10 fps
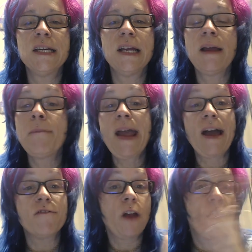it may
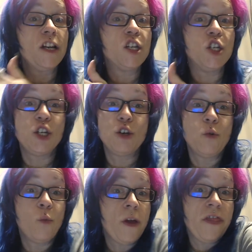have nothing to do
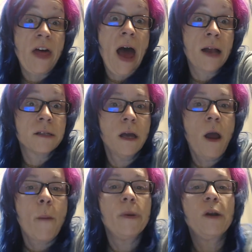with that,
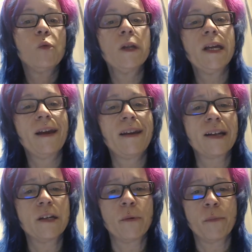but it really
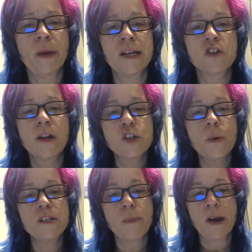connected with me. So that's
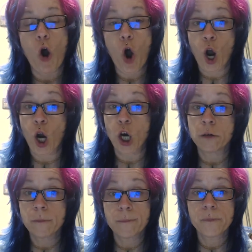always been our
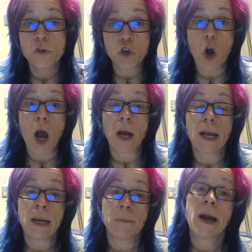song
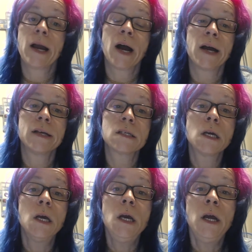in my eyes.
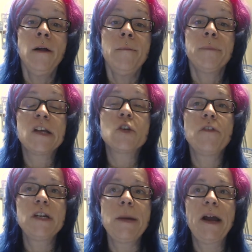And so
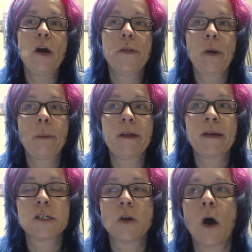every time I go there, I play
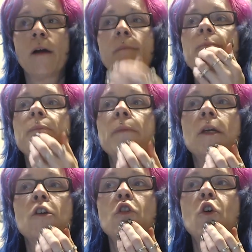that song.
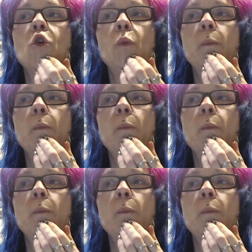So